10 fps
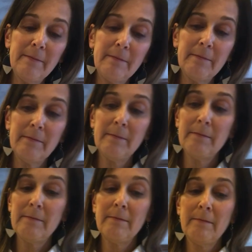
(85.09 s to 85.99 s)

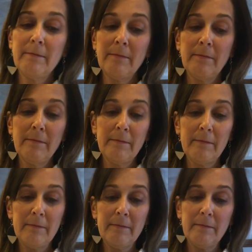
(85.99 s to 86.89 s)

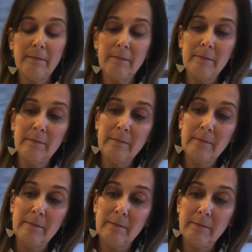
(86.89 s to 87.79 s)

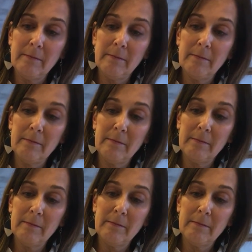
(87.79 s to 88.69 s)

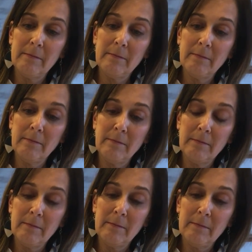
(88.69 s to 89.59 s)

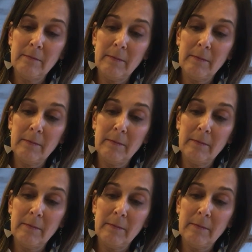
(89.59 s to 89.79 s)
No one is speaking in this clip.